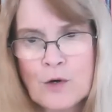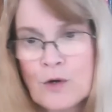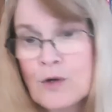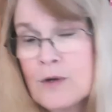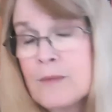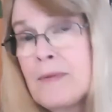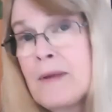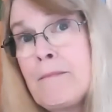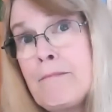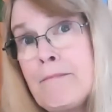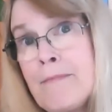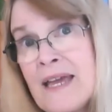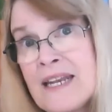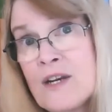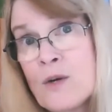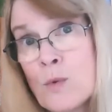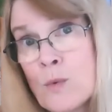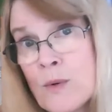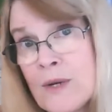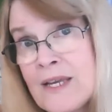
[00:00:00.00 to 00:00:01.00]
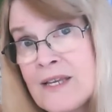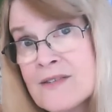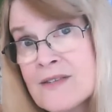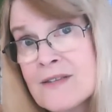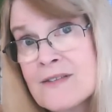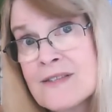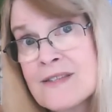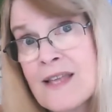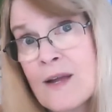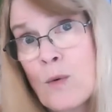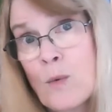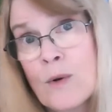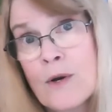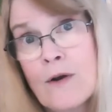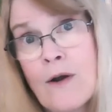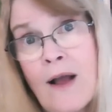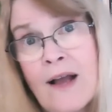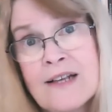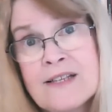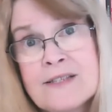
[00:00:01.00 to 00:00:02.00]
could be many reasons that
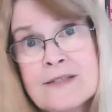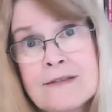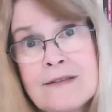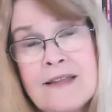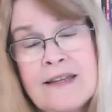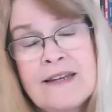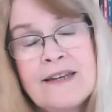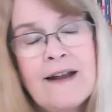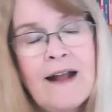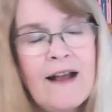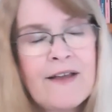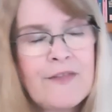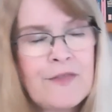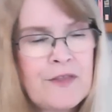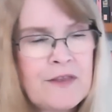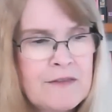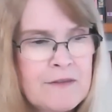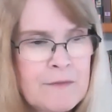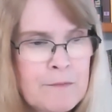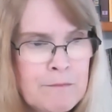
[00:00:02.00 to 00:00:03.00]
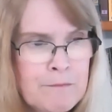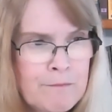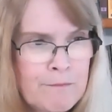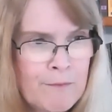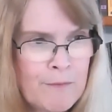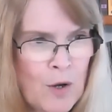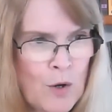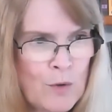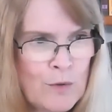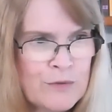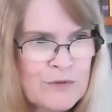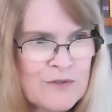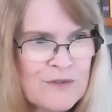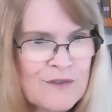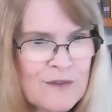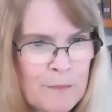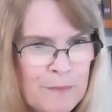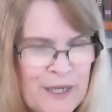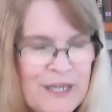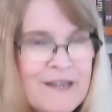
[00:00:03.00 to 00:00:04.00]
we're isolated. I think
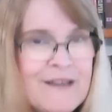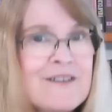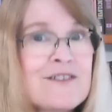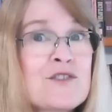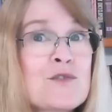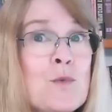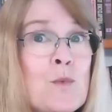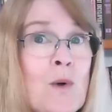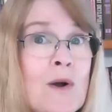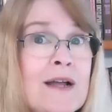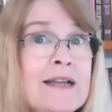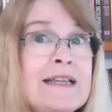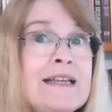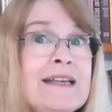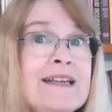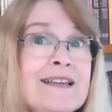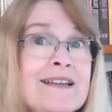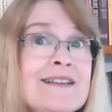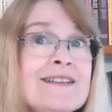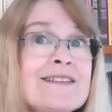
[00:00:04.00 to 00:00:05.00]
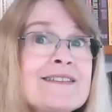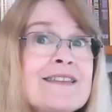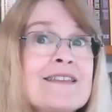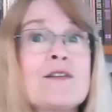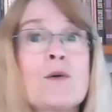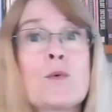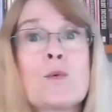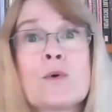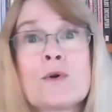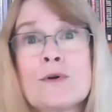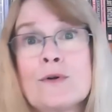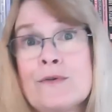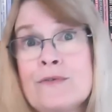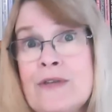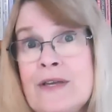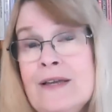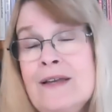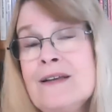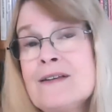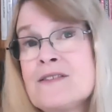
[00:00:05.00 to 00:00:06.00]
the biggest one is that the
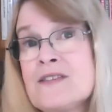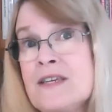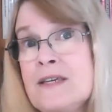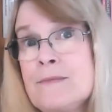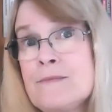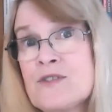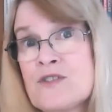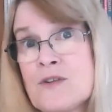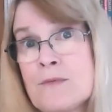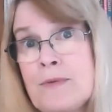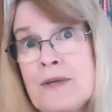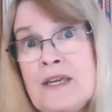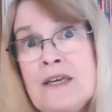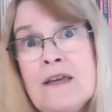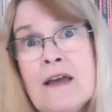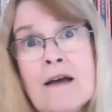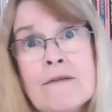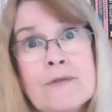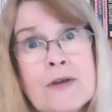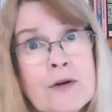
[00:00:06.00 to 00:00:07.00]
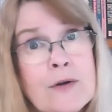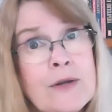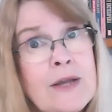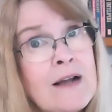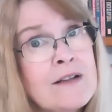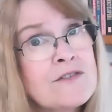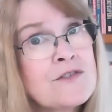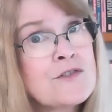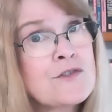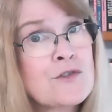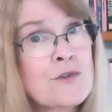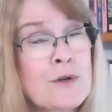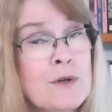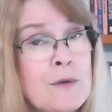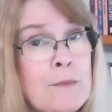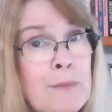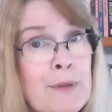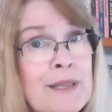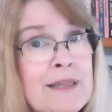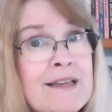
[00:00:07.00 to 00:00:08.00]
world seems to be a very
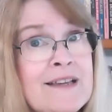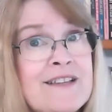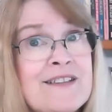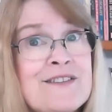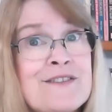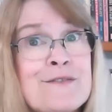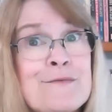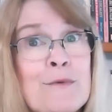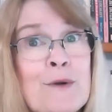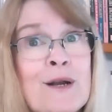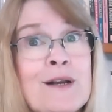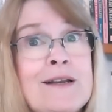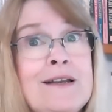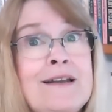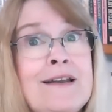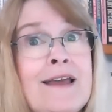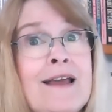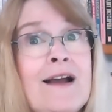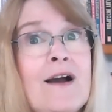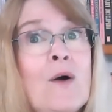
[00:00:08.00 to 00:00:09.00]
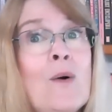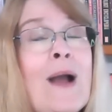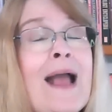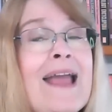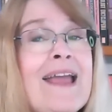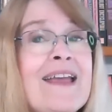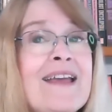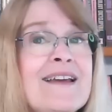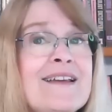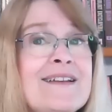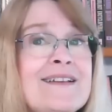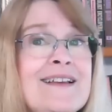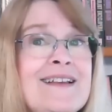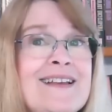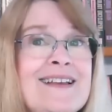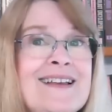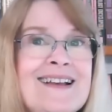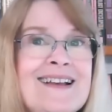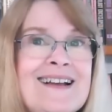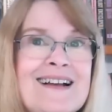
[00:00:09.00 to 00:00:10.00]
uncertain place right now, and
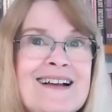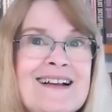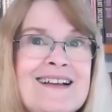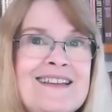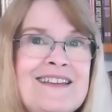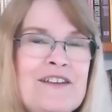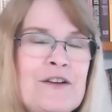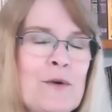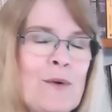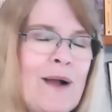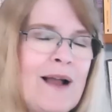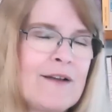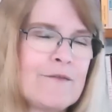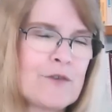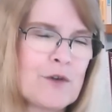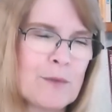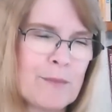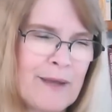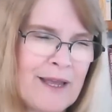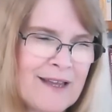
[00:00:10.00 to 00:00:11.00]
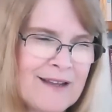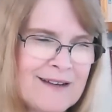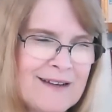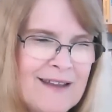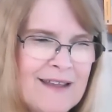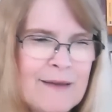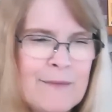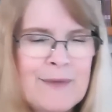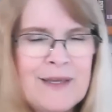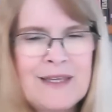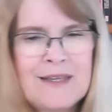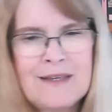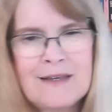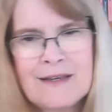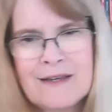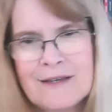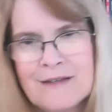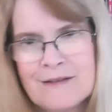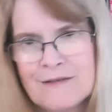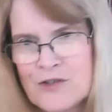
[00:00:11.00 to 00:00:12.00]
after
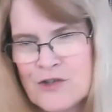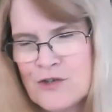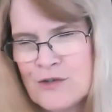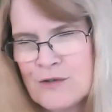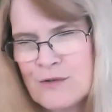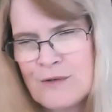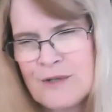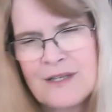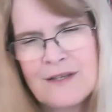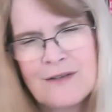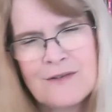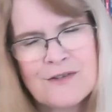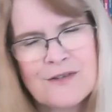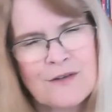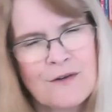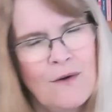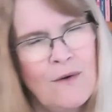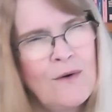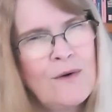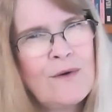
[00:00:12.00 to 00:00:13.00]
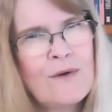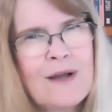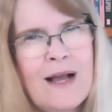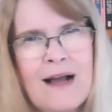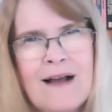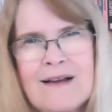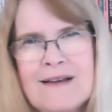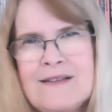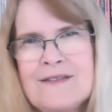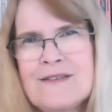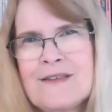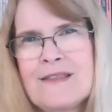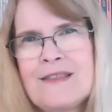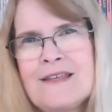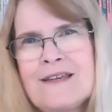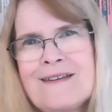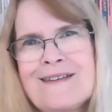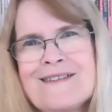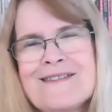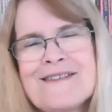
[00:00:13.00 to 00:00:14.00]
pandemic and shootings and all kinds of
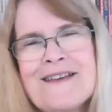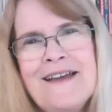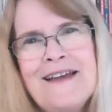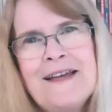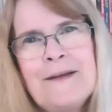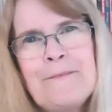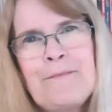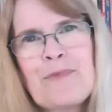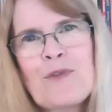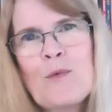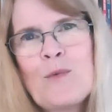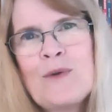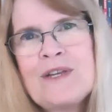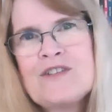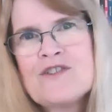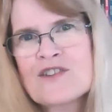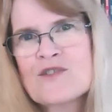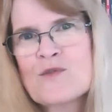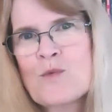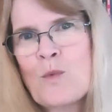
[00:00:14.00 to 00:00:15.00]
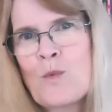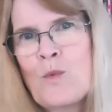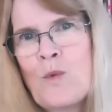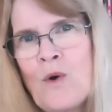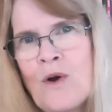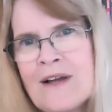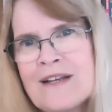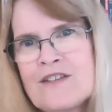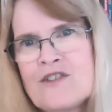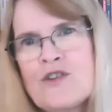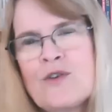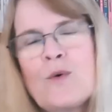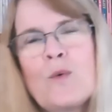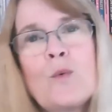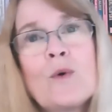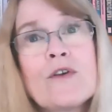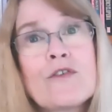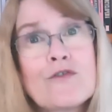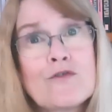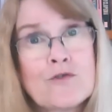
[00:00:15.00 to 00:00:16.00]
things, we just want to
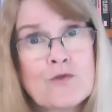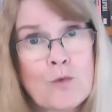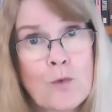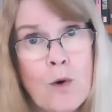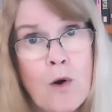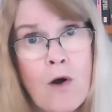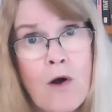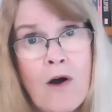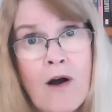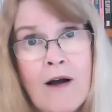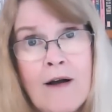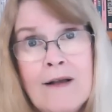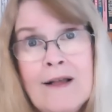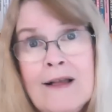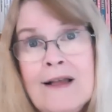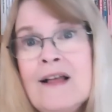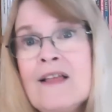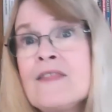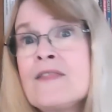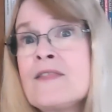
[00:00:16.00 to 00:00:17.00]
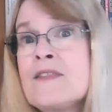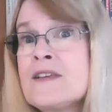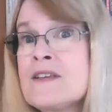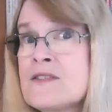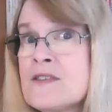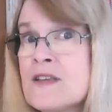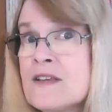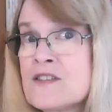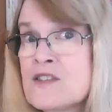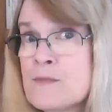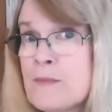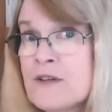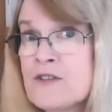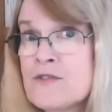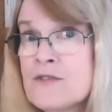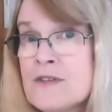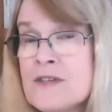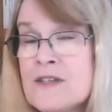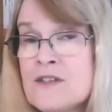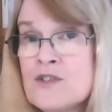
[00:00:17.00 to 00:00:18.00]
withdraw. This,
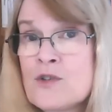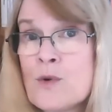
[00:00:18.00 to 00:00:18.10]
especially in